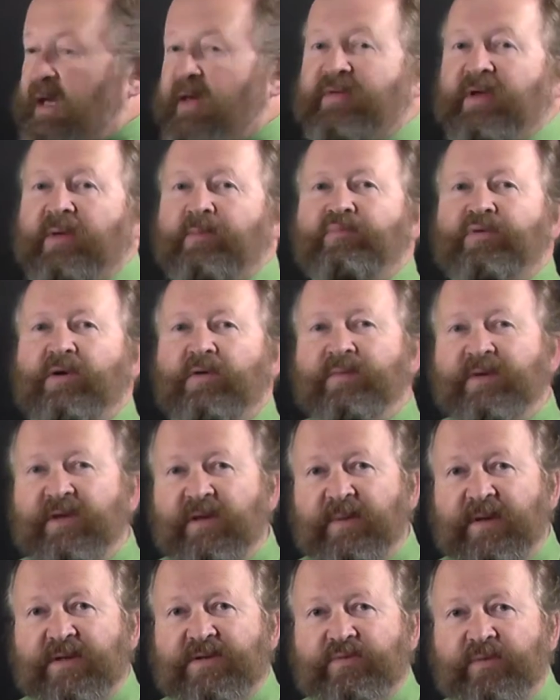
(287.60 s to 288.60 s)
I think probably
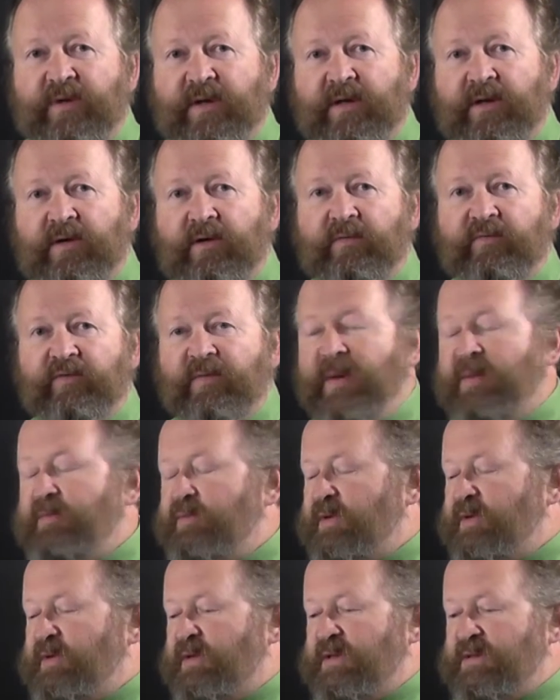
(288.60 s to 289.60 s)
the best way of
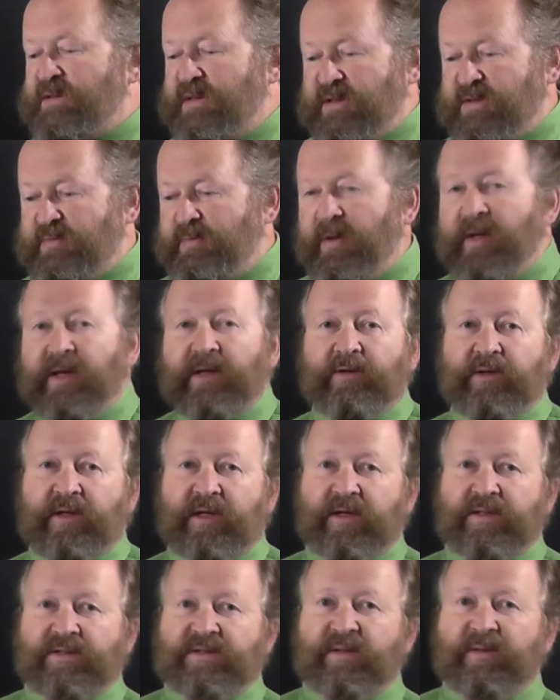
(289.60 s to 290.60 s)
remembering these is by
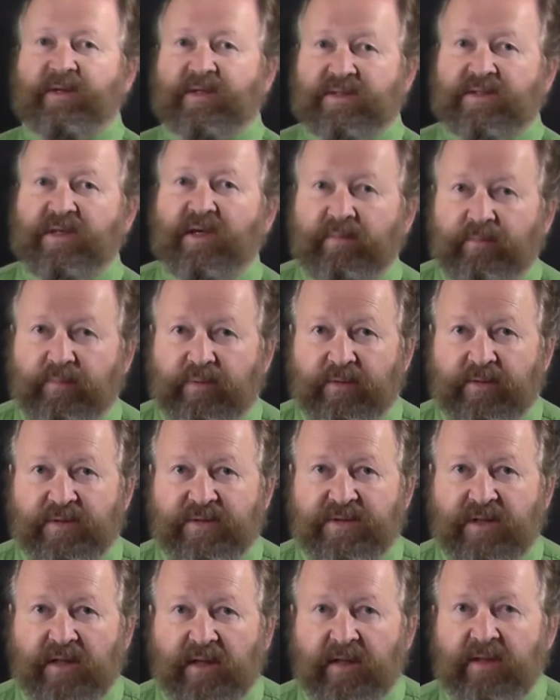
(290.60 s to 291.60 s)
looking at some
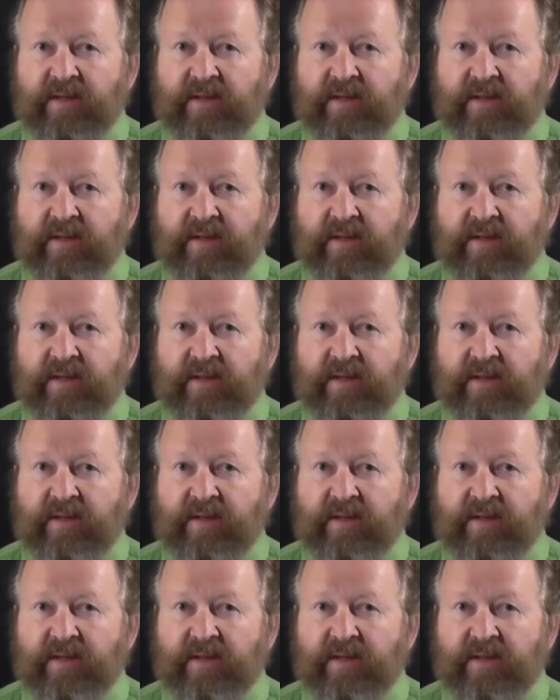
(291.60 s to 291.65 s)
examples.